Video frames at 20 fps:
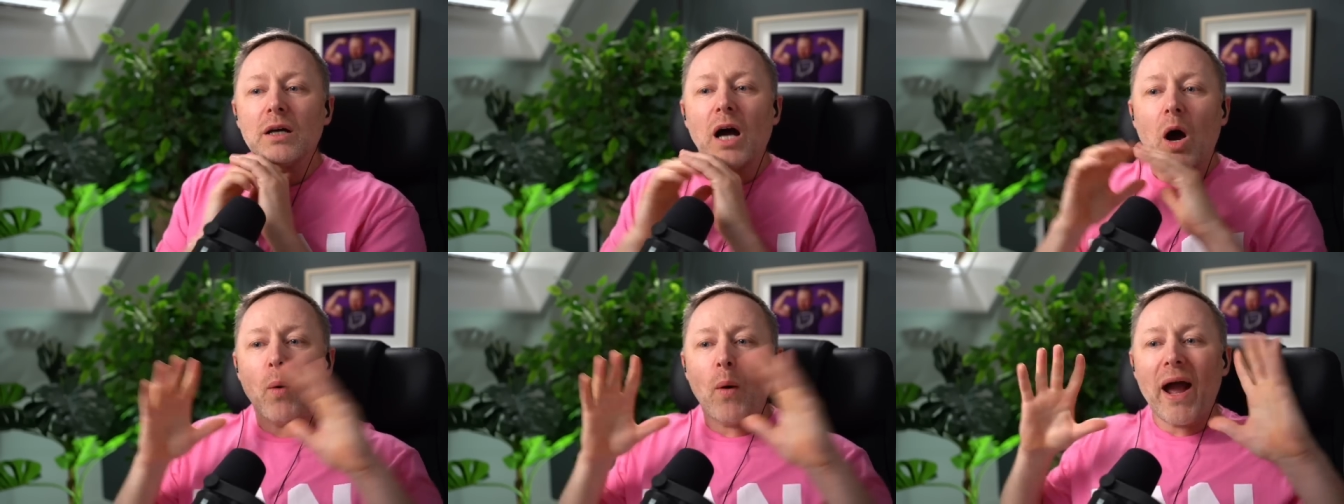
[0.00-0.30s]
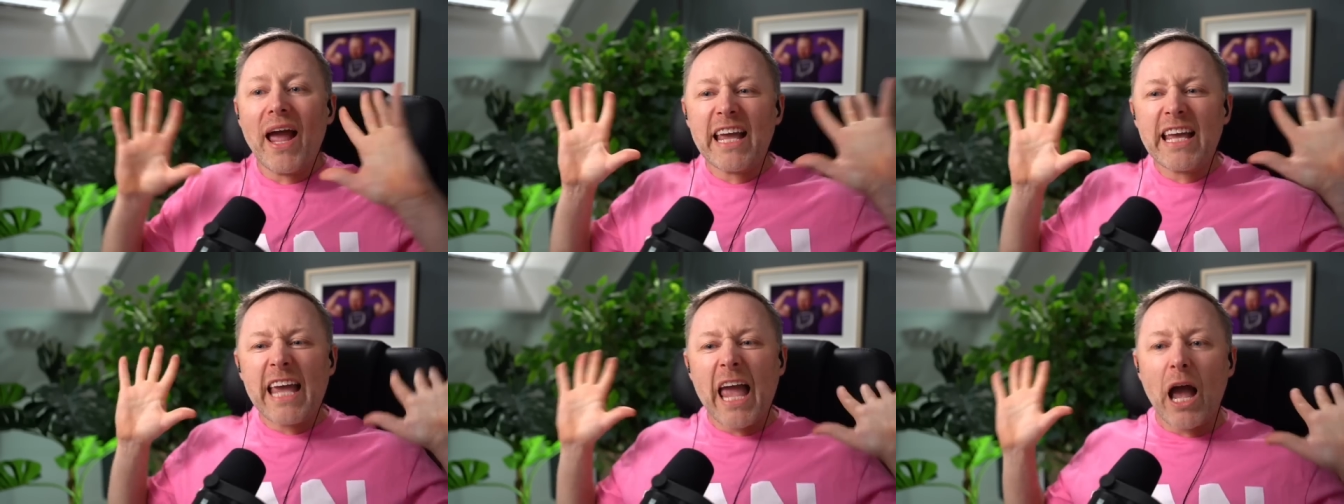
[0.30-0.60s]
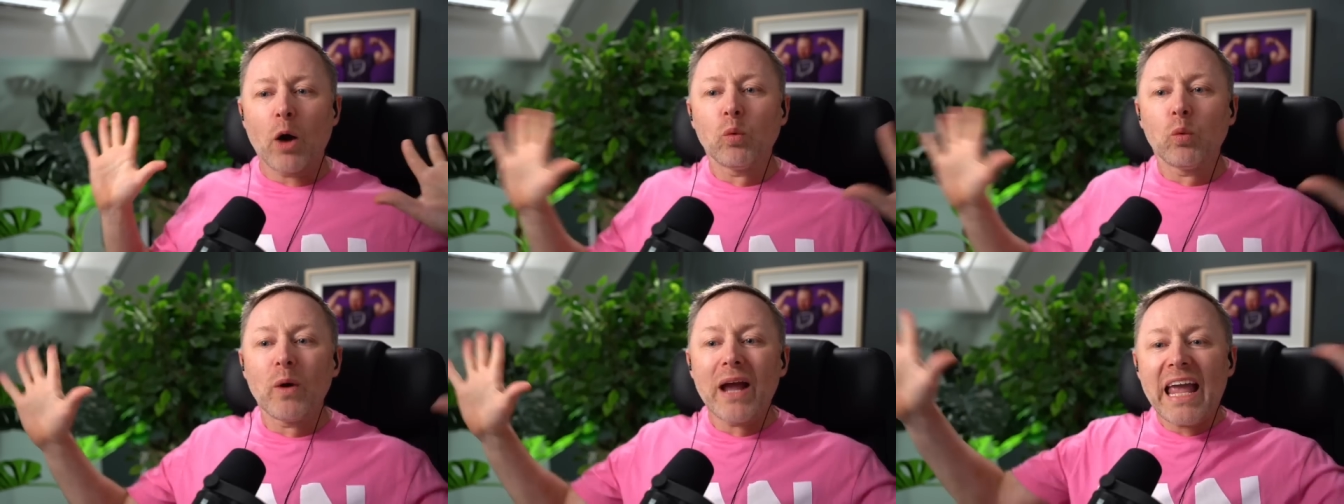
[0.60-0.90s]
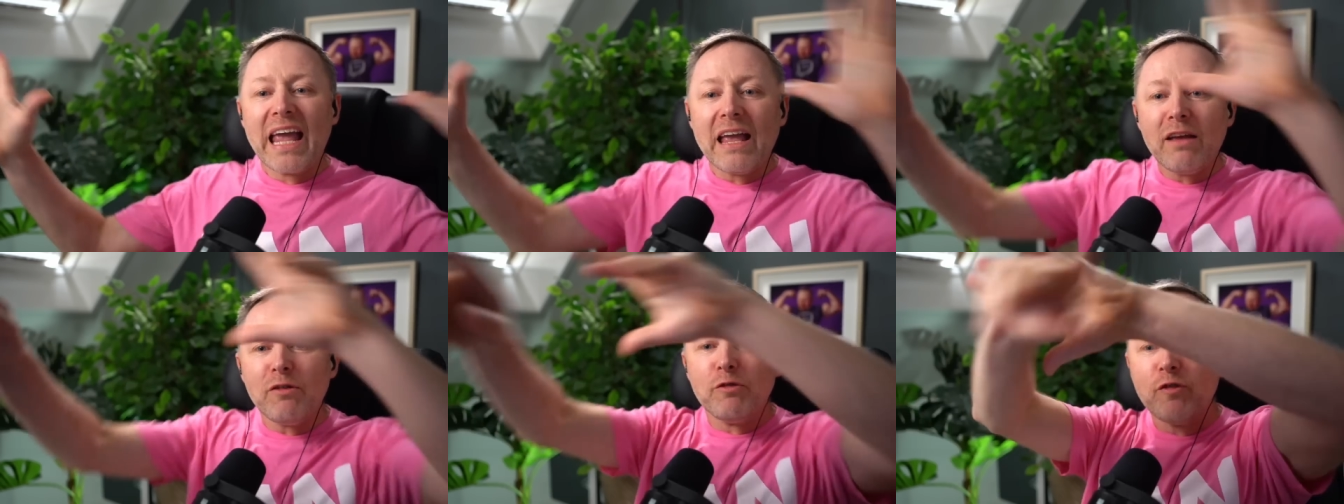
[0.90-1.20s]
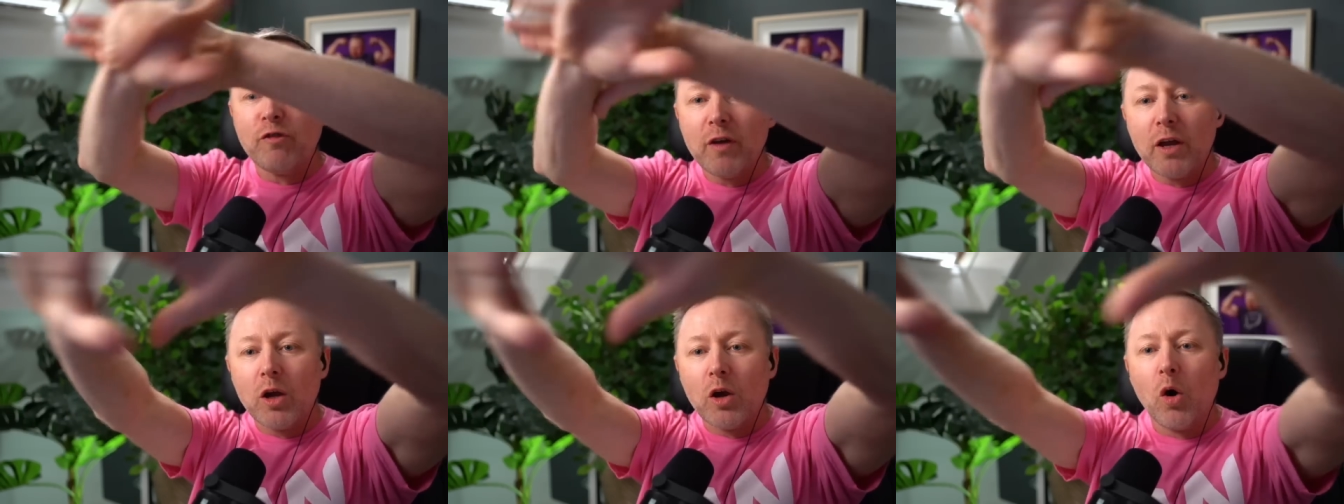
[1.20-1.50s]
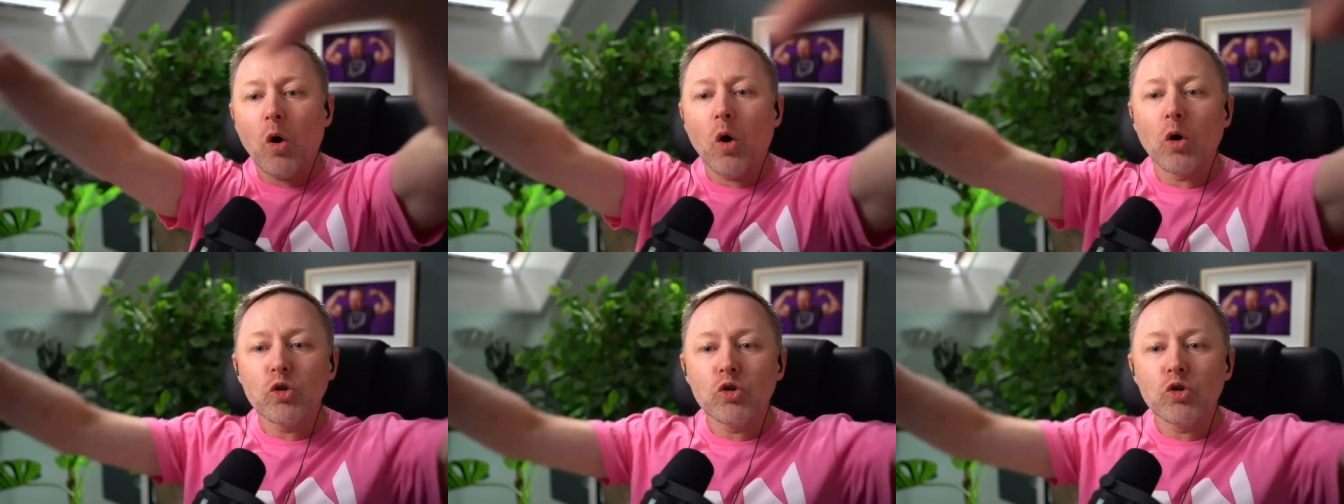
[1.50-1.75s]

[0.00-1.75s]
want to get away from all